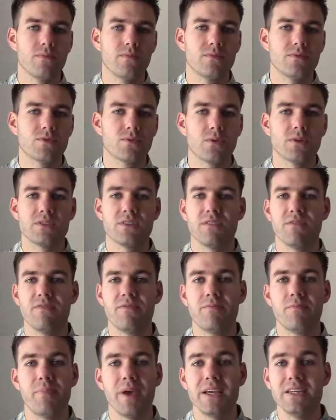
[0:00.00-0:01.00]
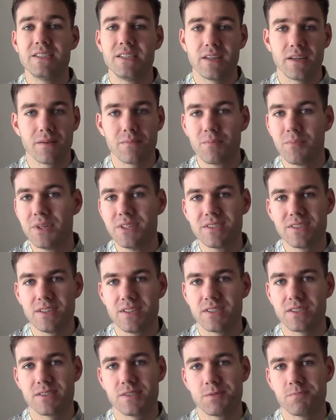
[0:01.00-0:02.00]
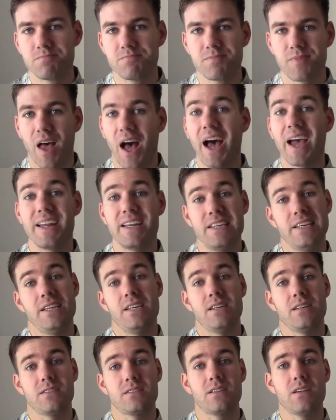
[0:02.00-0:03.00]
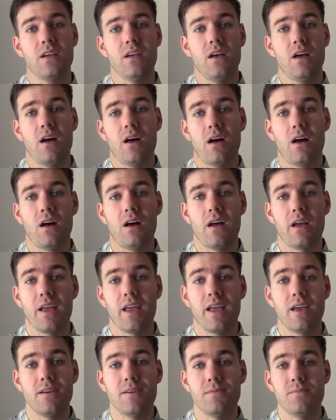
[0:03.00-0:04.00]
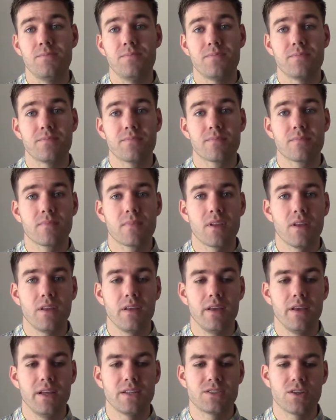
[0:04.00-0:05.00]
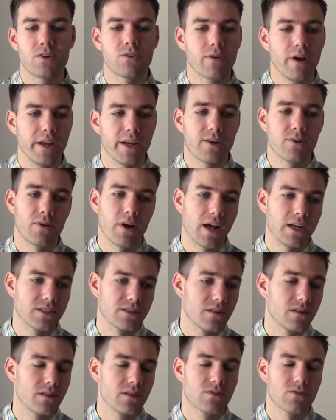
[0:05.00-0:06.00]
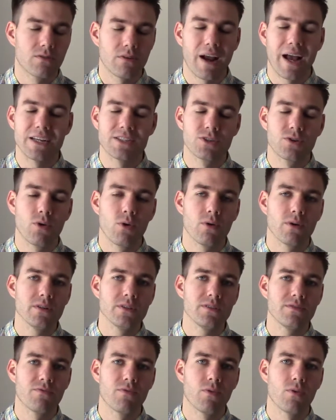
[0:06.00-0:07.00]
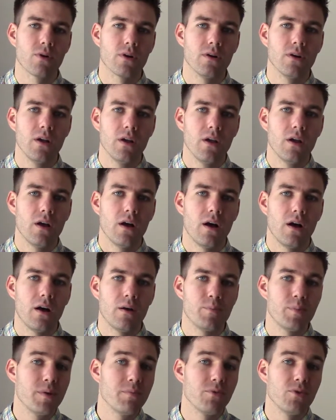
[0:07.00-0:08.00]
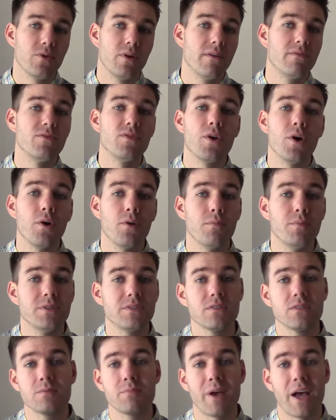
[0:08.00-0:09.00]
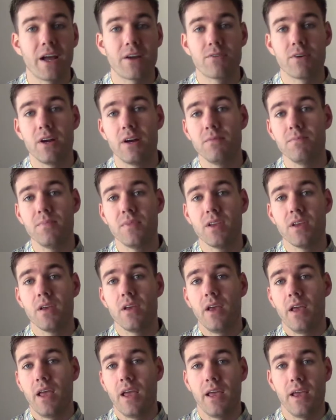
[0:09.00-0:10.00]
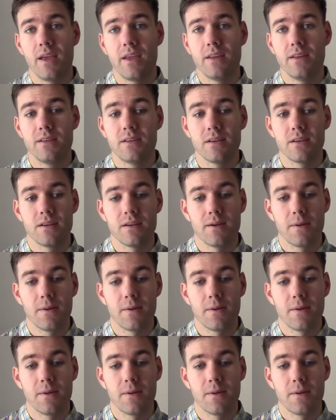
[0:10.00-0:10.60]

sorts of basic business ideas, and it's a great crash course for people who have no business background, and